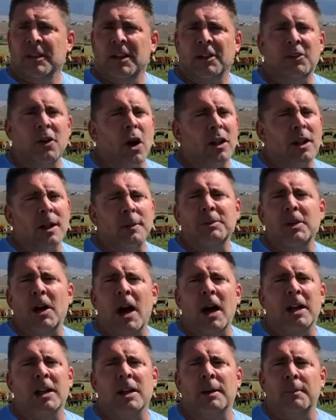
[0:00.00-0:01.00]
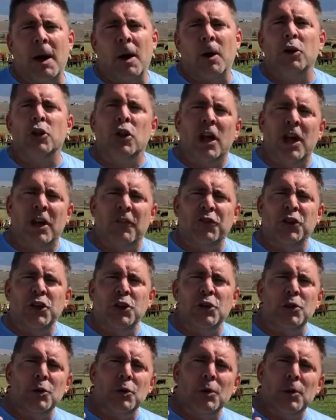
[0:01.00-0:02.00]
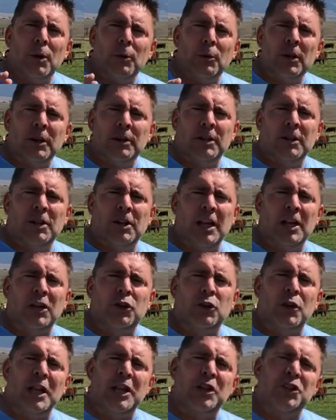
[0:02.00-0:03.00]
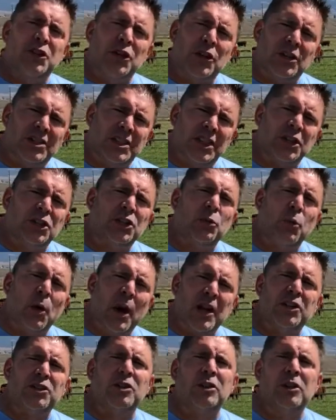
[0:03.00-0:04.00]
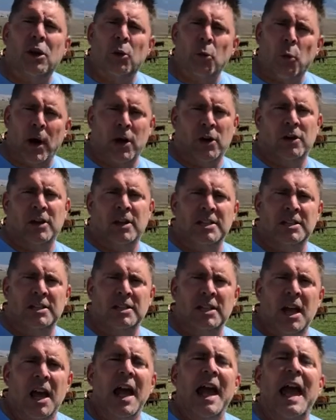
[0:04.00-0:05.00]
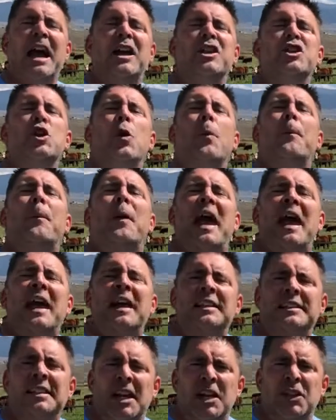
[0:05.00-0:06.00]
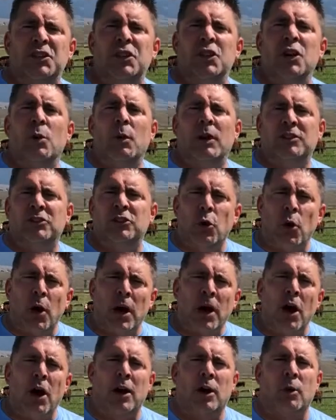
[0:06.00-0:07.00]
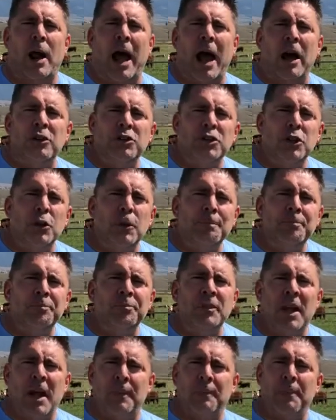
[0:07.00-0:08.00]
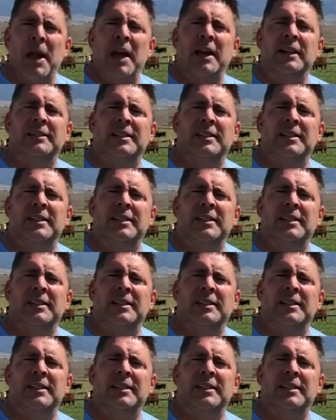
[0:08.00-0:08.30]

That's all I'm talking about. If you increase your situational awareness and you pay attention to what's going on around you and pay